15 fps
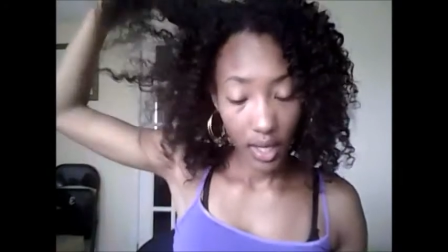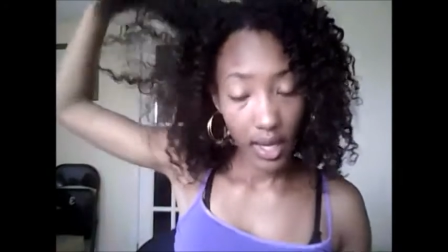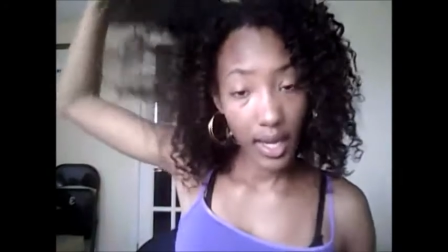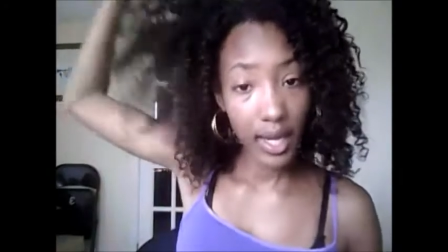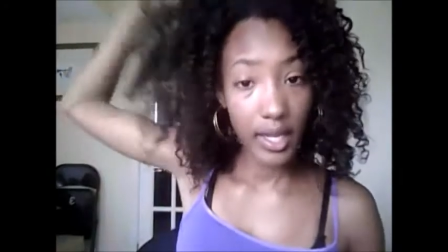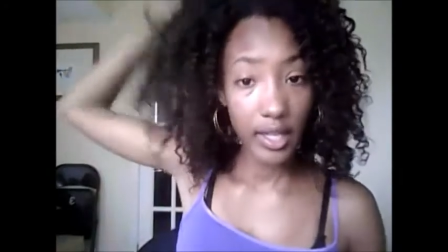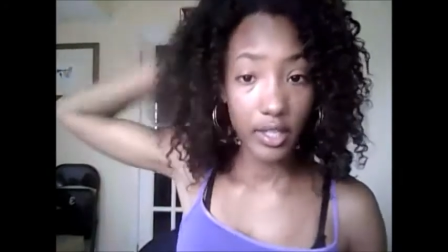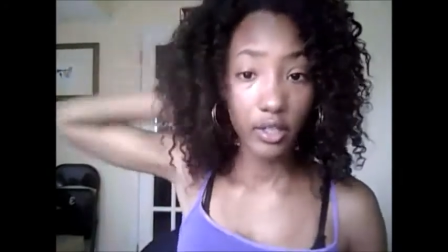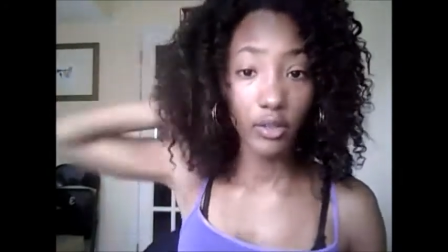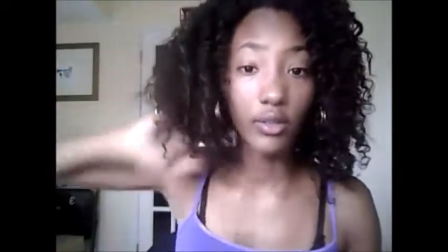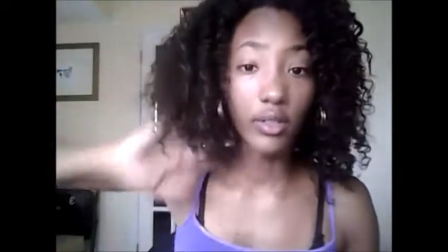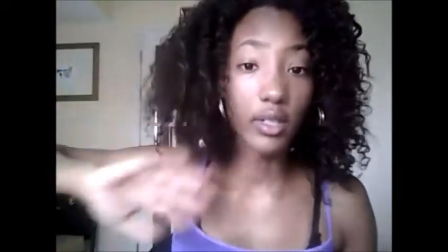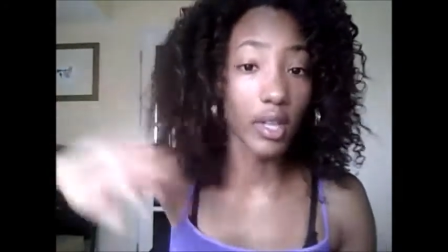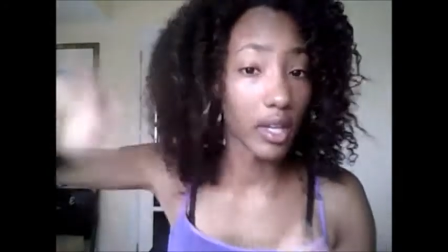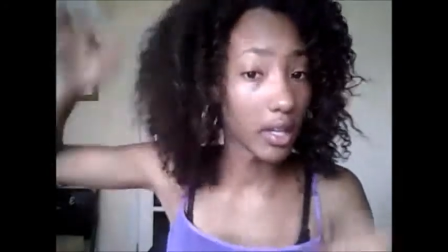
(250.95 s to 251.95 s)
and you
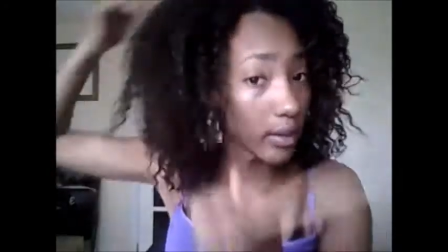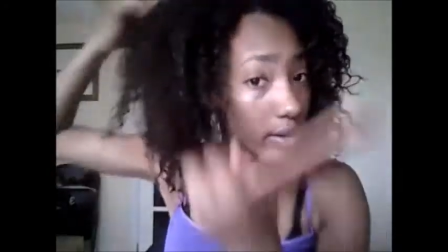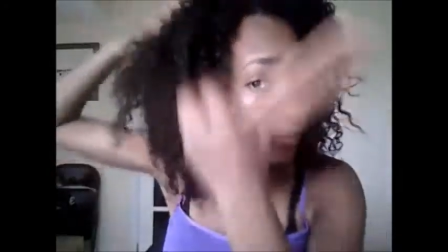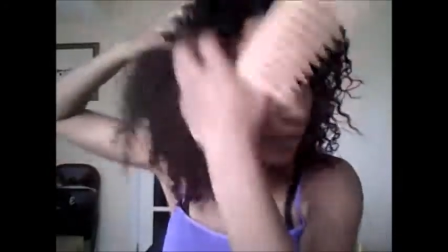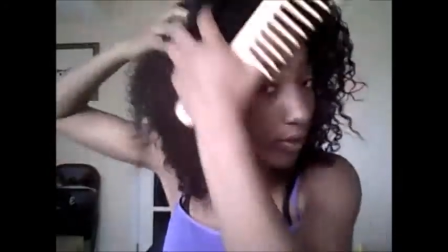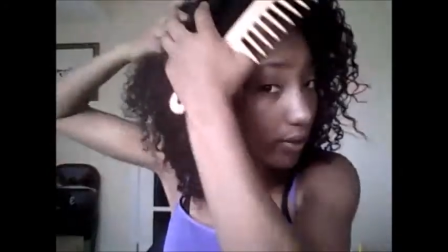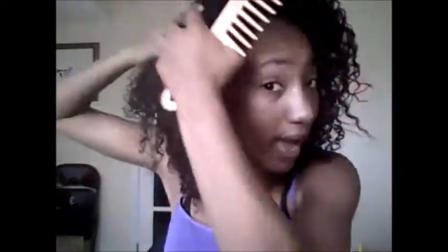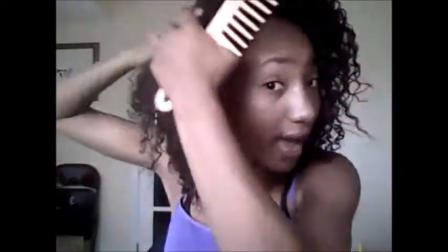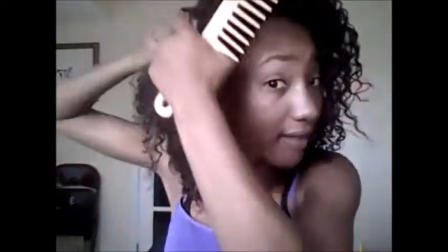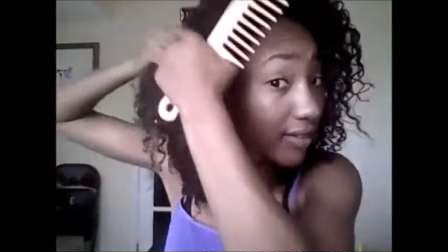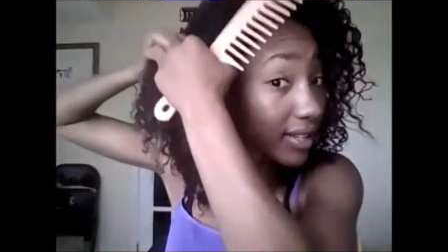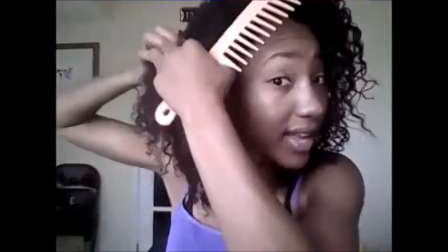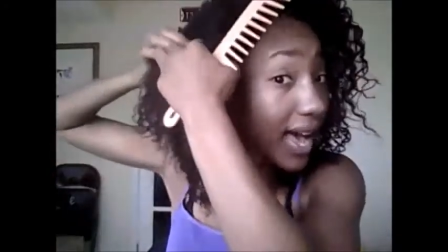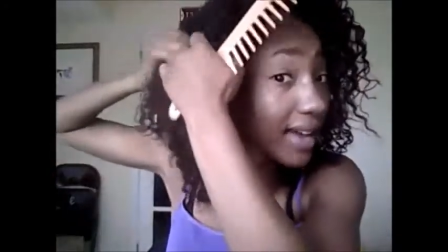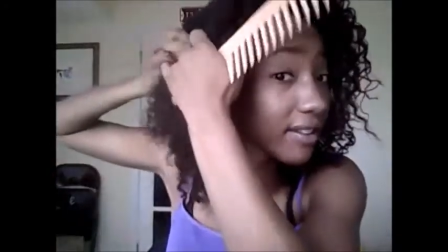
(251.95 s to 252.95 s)
if you have a
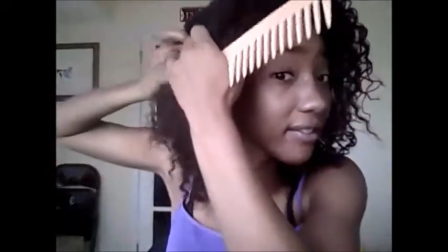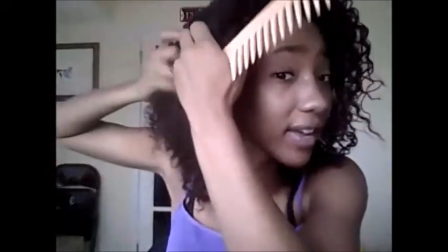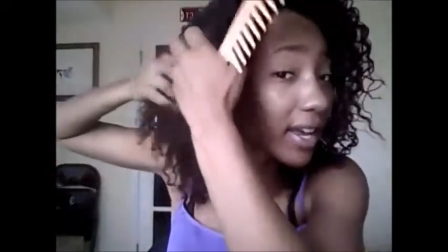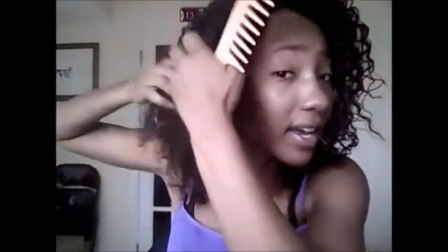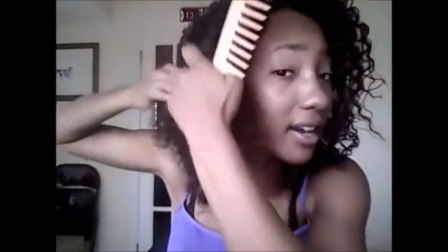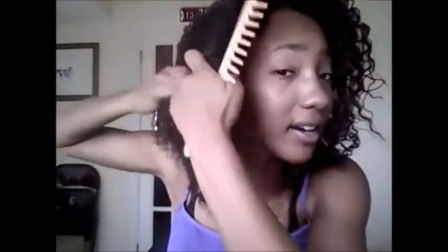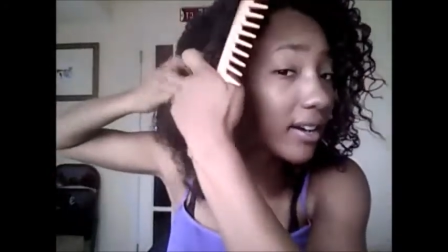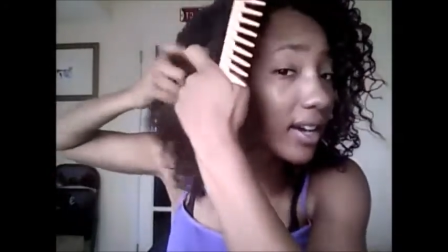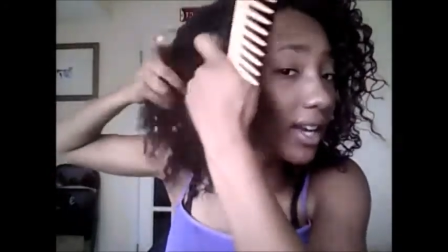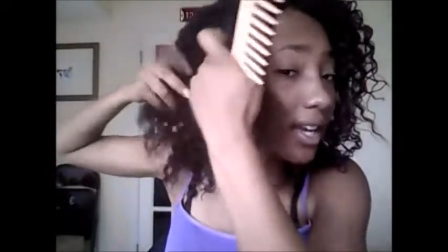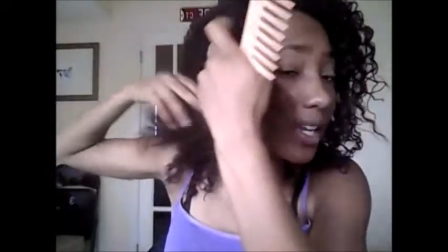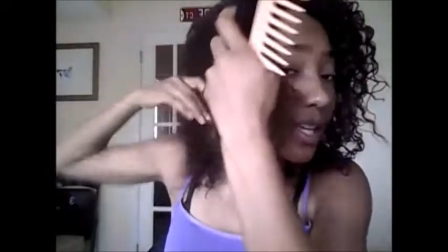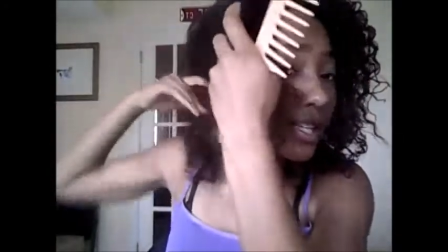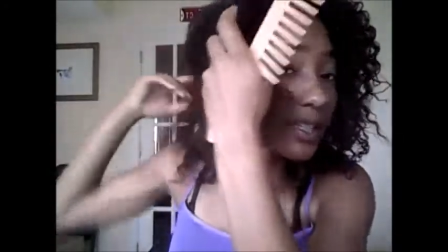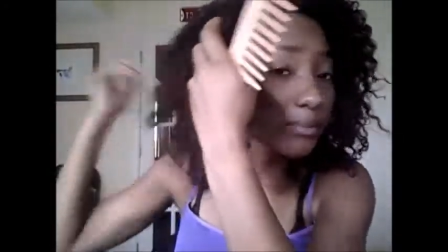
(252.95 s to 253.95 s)
lot of hair,
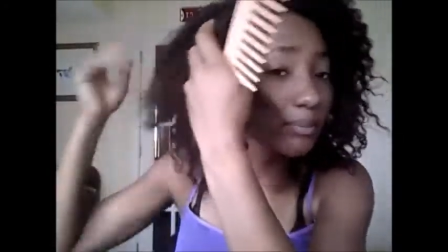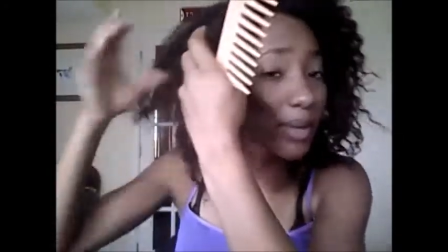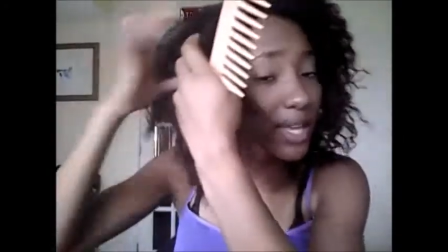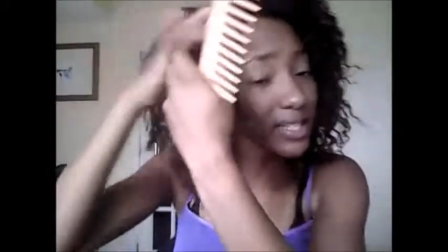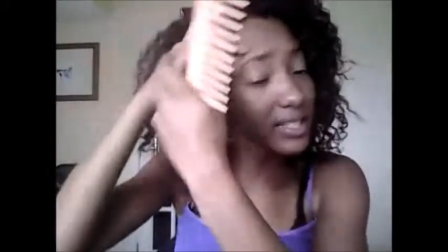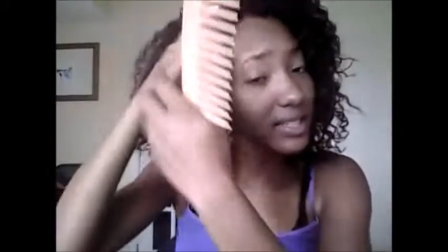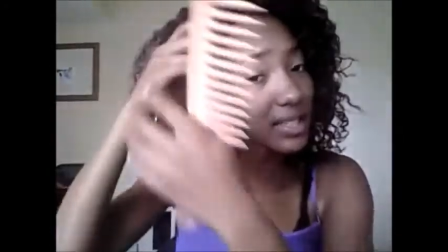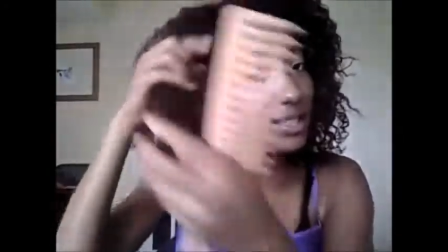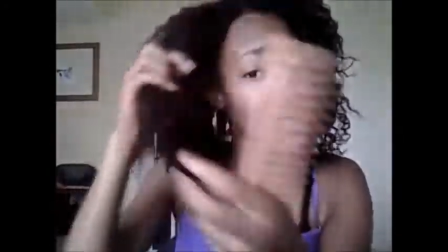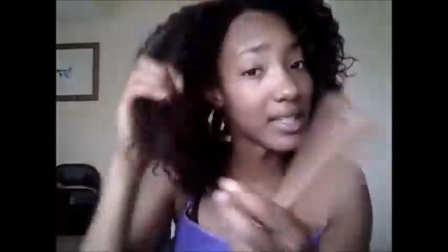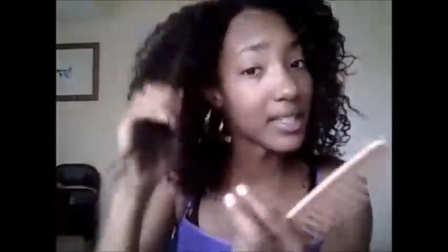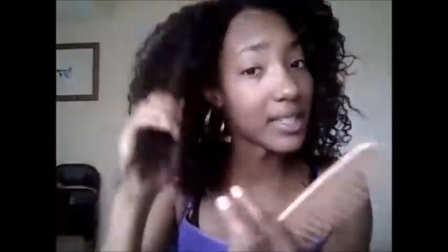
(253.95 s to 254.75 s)
it's best to